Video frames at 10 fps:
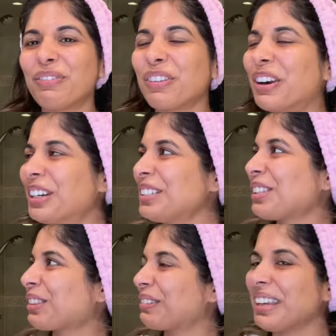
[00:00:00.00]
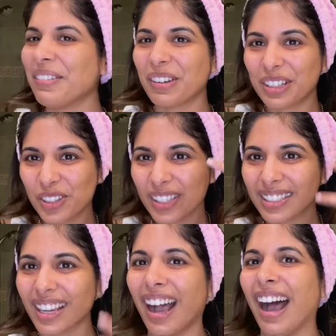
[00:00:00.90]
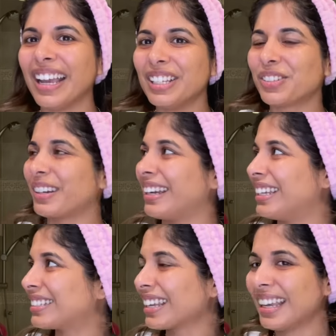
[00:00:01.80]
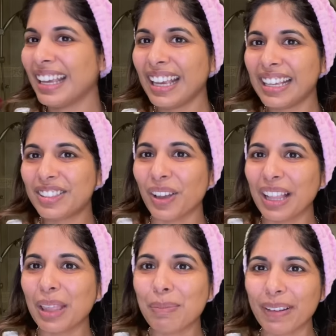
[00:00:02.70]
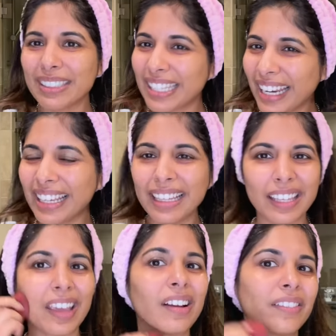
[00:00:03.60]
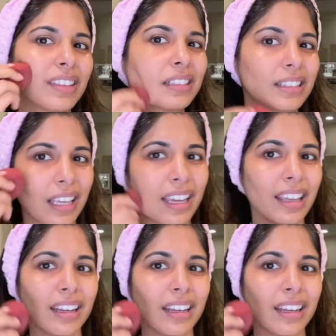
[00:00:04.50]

first three were just to hydrate. Oh. It's all about taking care of the skin.